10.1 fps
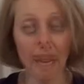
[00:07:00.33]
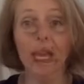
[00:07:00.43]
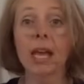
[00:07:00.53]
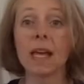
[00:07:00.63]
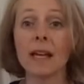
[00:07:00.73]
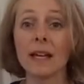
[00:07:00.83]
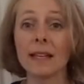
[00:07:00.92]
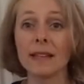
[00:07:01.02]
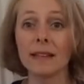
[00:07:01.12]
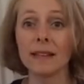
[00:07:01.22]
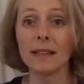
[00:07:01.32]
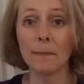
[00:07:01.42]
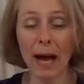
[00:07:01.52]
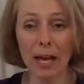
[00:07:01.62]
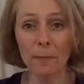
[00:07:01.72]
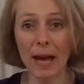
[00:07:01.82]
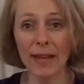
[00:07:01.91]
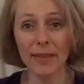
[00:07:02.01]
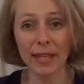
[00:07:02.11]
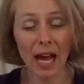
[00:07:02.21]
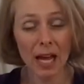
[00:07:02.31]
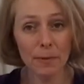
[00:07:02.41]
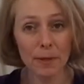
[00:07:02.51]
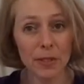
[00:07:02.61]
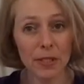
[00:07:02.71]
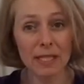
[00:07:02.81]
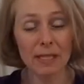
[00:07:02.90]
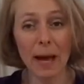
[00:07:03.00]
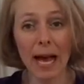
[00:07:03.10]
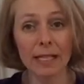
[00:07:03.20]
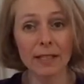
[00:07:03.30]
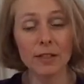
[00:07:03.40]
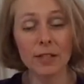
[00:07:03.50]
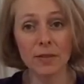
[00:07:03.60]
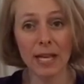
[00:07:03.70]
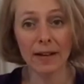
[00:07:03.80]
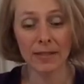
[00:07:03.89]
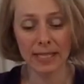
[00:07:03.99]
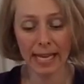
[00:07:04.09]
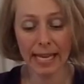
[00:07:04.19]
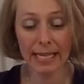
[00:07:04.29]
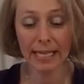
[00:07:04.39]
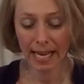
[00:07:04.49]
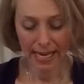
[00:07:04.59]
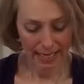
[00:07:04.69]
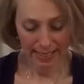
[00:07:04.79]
Now, the biomat that I purchased back in 2008 is